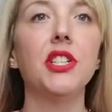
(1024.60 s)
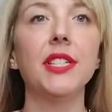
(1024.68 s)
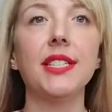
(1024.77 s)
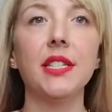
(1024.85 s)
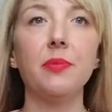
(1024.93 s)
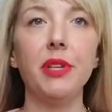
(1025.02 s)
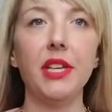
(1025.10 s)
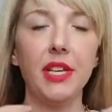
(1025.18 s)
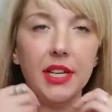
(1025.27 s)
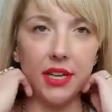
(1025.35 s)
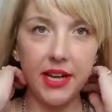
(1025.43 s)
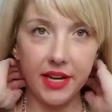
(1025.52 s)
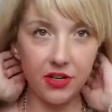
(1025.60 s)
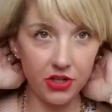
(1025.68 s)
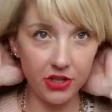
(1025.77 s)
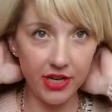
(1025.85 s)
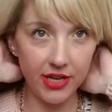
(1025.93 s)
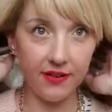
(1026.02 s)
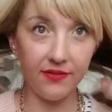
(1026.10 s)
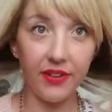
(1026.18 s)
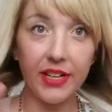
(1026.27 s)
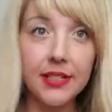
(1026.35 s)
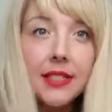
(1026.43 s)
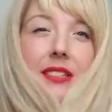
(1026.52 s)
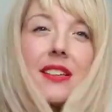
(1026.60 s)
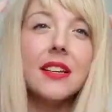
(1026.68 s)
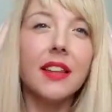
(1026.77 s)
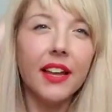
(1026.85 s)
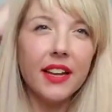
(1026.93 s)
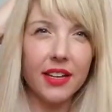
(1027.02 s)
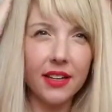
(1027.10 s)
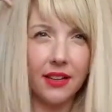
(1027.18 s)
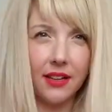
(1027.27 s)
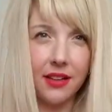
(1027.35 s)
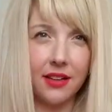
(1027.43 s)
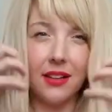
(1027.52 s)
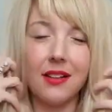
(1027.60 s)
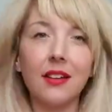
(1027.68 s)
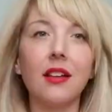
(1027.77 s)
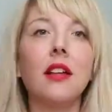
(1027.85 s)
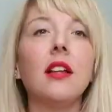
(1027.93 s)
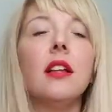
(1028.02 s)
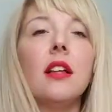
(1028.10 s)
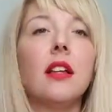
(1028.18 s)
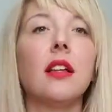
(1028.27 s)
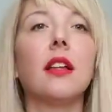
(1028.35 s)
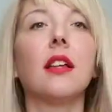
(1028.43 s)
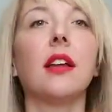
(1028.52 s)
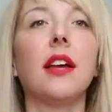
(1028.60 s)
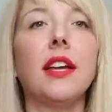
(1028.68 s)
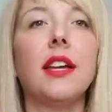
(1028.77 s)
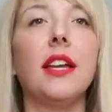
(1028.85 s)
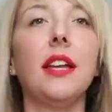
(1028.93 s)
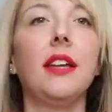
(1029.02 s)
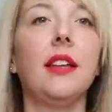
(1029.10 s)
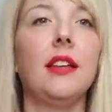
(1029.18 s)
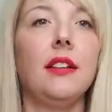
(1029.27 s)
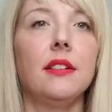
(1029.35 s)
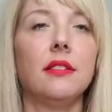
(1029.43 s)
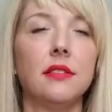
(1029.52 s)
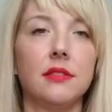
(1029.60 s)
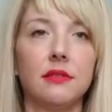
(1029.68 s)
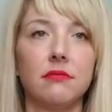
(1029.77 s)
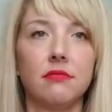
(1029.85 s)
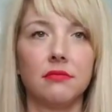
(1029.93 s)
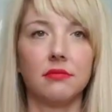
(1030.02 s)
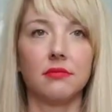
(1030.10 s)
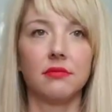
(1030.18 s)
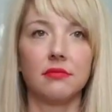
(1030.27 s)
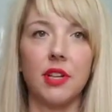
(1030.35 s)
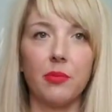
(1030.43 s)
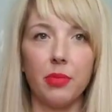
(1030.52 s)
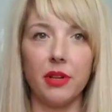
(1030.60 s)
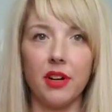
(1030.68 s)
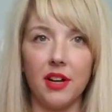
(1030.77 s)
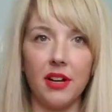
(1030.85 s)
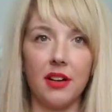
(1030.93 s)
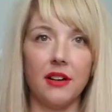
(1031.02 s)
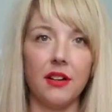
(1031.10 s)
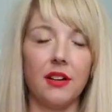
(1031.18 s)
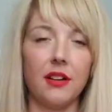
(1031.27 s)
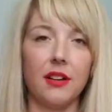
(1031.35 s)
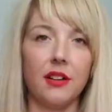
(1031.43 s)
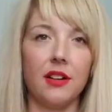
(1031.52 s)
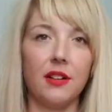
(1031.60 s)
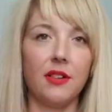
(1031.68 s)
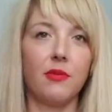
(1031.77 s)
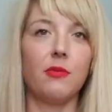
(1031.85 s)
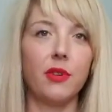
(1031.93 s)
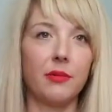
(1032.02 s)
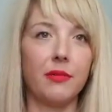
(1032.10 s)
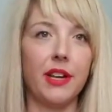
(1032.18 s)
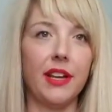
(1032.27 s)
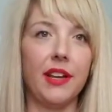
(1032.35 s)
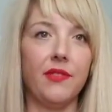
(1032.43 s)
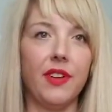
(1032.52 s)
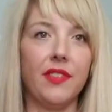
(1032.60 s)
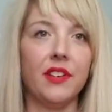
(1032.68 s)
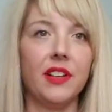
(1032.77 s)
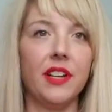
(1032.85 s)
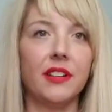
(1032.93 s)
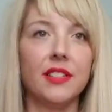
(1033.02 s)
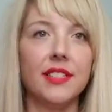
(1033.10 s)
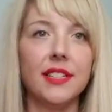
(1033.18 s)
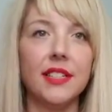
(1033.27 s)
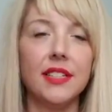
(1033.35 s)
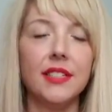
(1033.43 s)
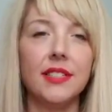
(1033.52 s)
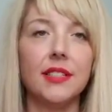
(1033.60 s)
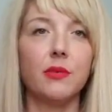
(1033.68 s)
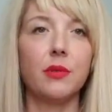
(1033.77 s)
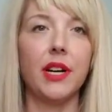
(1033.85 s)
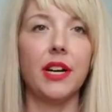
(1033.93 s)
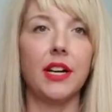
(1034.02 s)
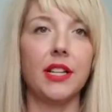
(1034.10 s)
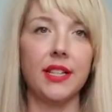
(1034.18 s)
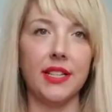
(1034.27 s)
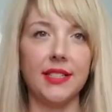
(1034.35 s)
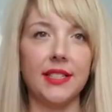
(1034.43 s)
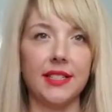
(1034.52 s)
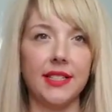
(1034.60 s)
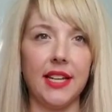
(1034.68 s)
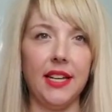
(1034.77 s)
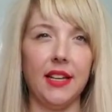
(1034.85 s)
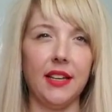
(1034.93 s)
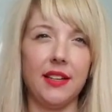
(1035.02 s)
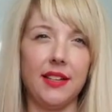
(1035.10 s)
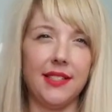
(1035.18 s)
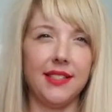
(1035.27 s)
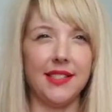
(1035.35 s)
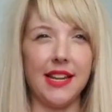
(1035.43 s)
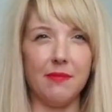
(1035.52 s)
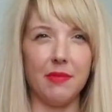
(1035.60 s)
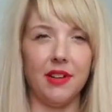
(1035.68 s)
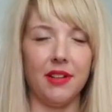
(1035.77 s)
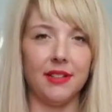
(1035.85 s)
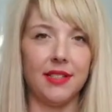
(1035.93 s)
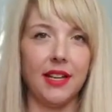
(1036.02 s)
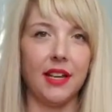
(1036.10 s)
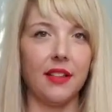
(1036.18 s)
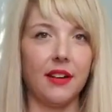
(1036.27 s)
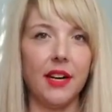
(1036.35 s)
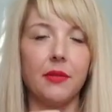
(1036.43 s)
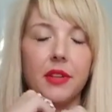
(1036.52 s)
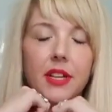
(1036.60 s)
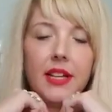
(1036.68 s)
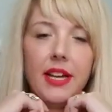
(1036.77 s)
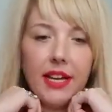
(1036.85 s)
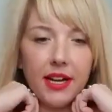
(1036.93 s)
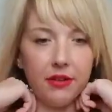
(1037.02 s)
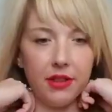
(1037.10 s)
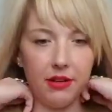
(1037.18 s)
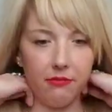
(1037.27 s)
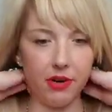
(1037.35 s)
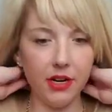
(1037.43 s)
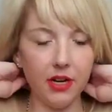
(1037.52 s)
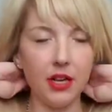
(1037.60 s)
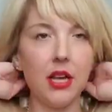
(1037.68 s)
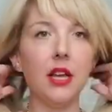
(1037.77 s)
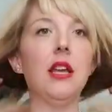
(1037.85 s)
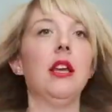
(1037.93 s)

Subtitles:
just to be extra and fancy, like I can put on one of my favorite necklaces where this is like a statement and together. I really like how they work,